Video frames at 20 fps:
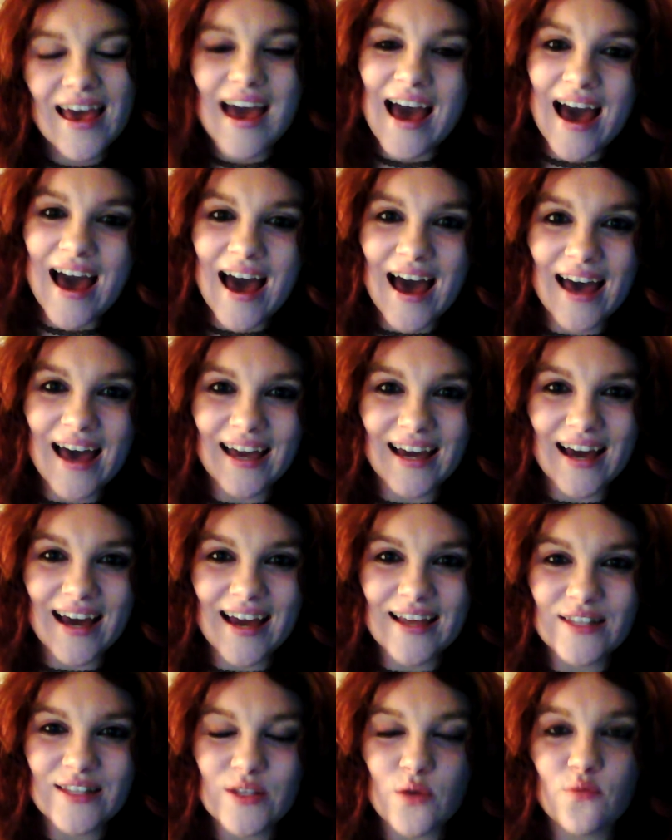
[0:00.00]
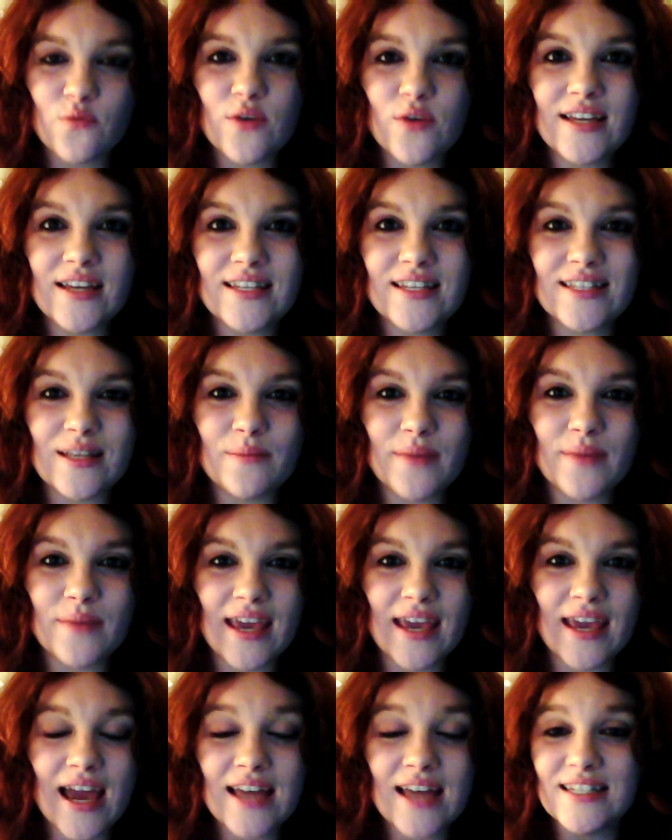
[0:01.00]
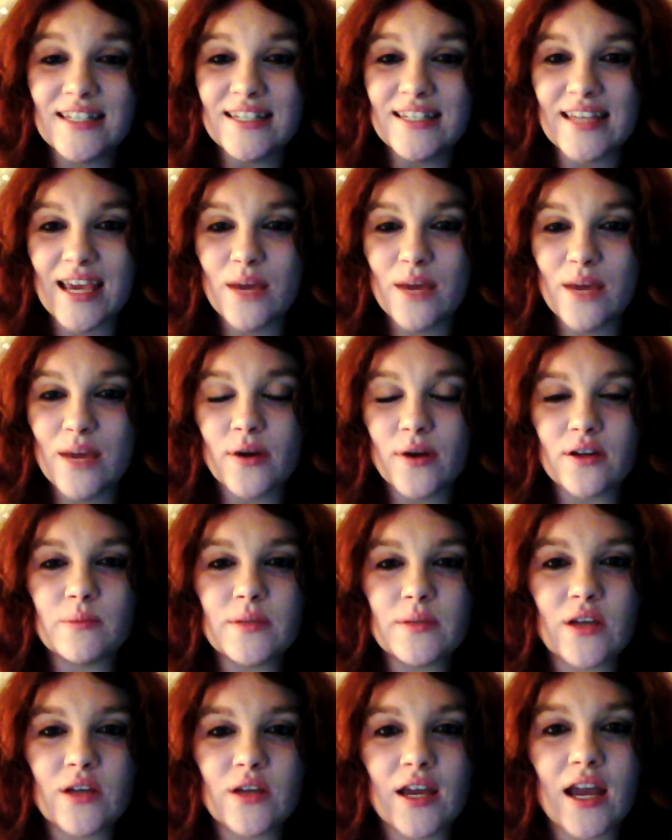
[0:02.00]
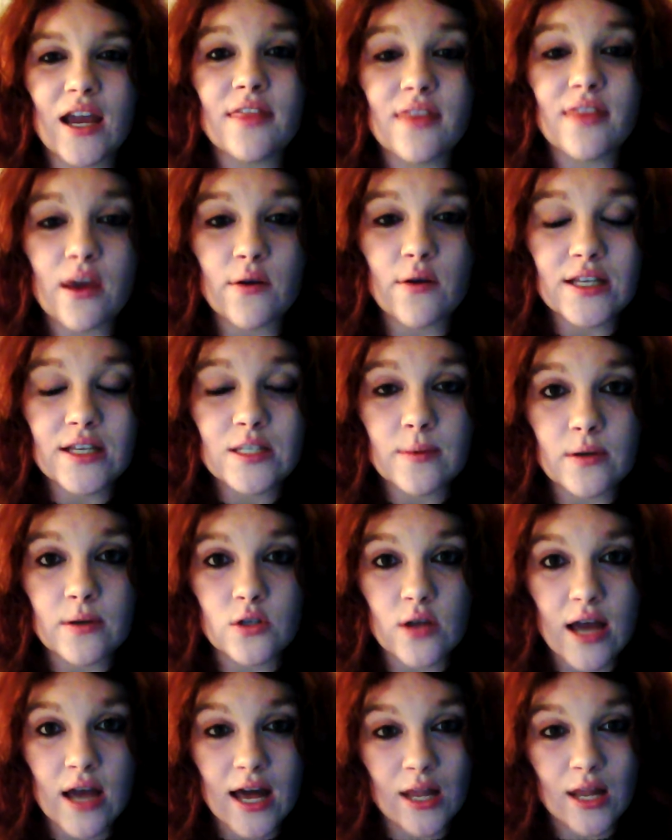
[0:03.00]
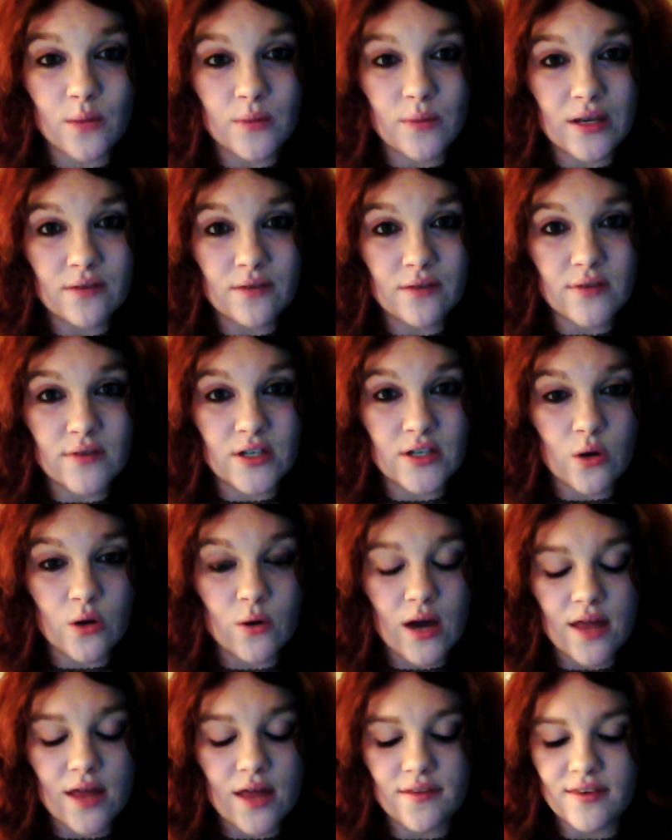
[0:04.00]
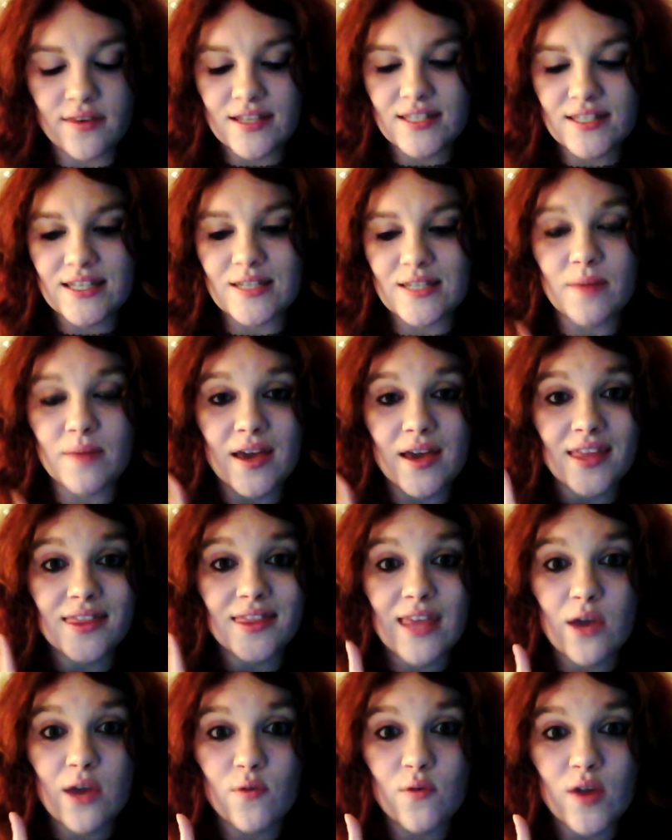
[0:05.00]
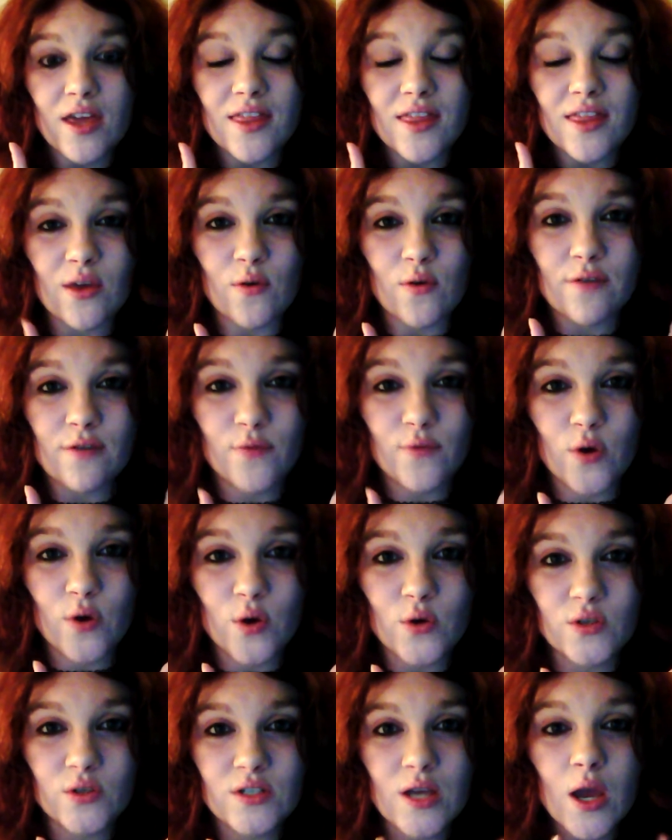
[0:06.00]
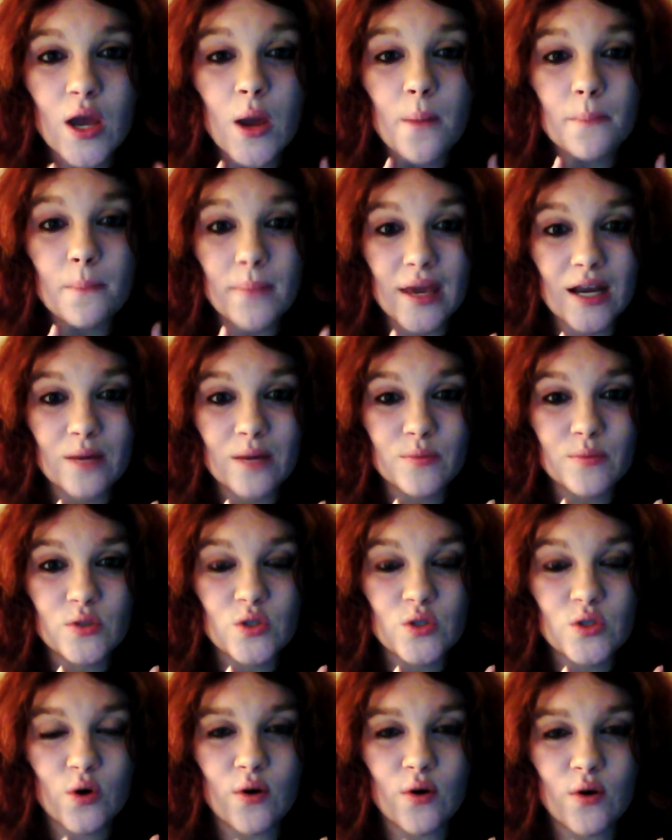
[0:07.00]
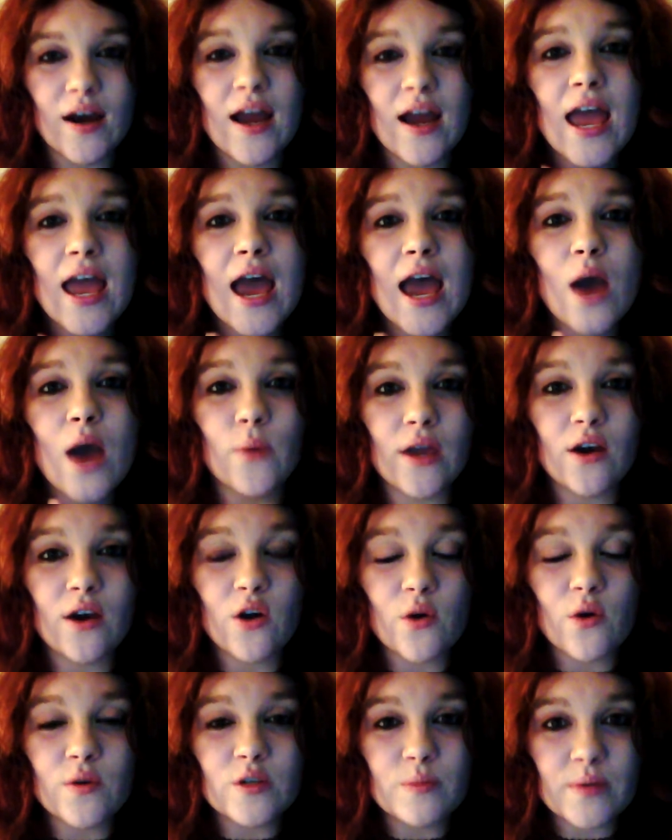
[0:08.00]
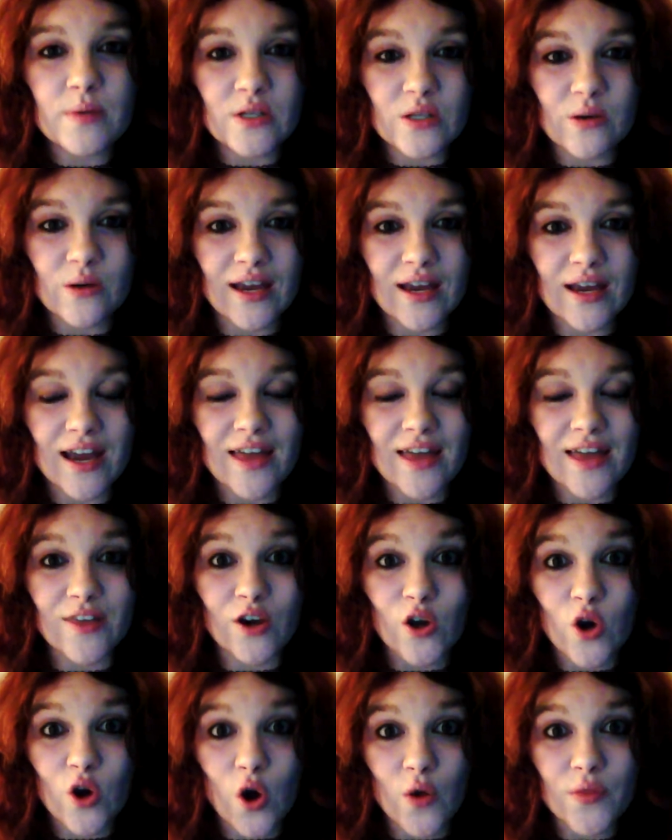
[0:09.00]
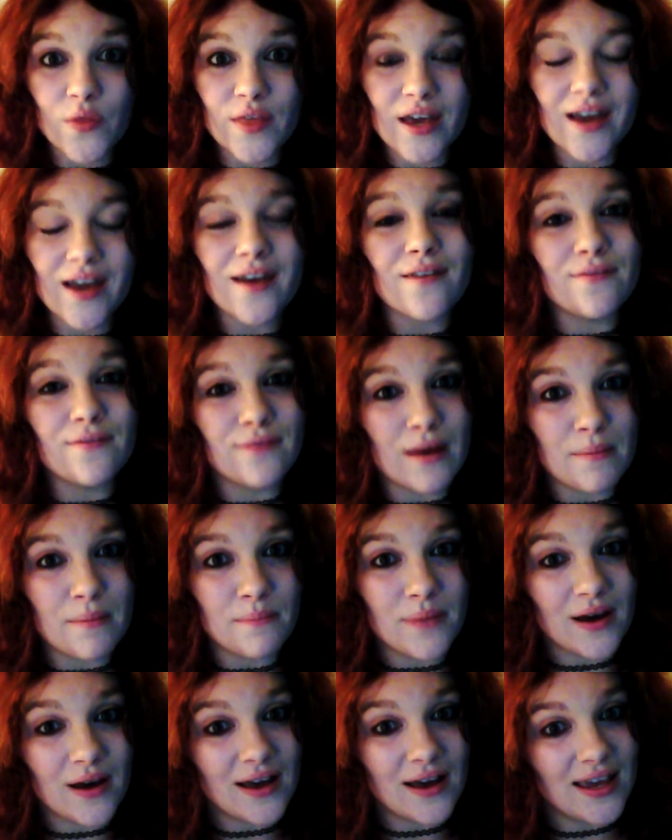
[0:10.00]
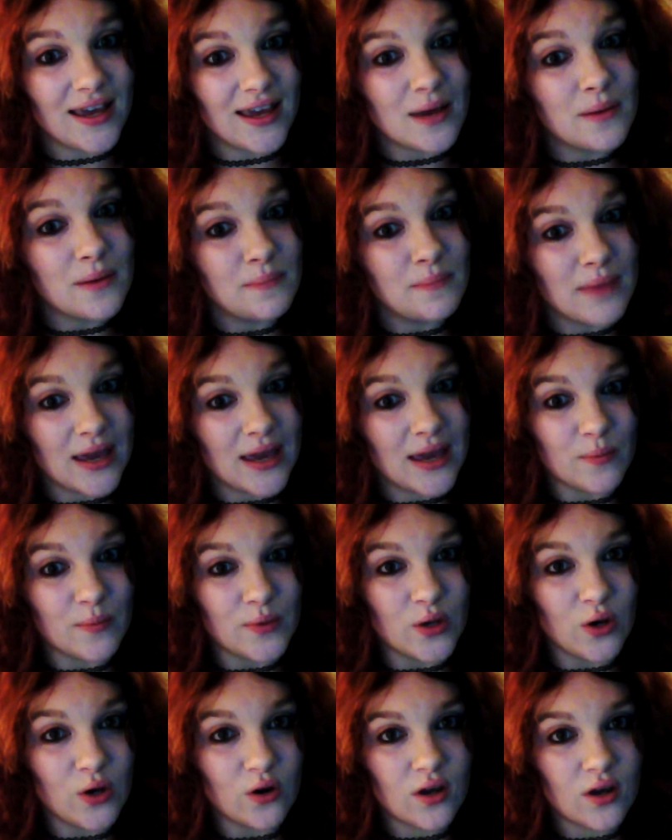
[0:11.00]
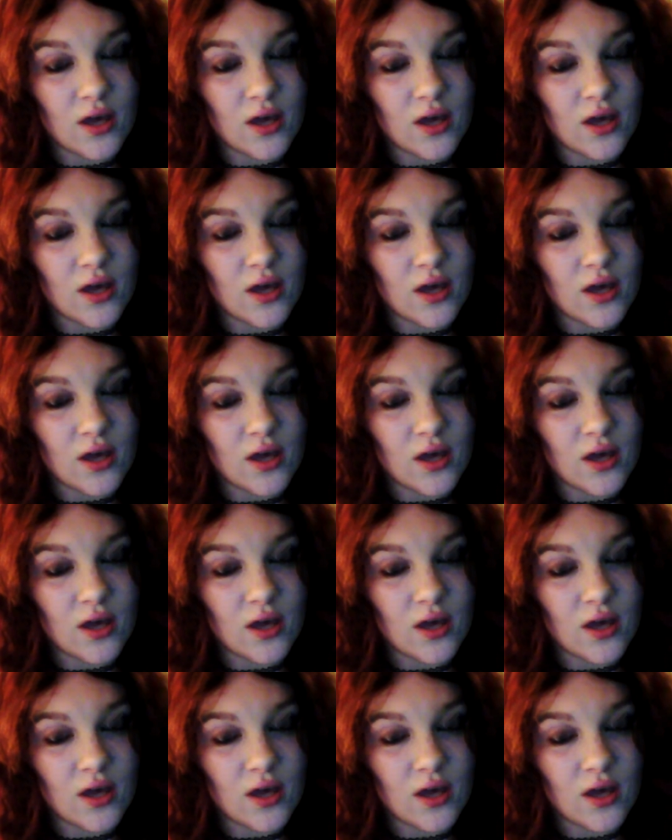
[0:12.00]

Hi guys, Ray December here, and today we're going to be doing a very special Halloween video, and this is my very first makeup tutorial. We are going to be doing the Gothic vampire makeup look.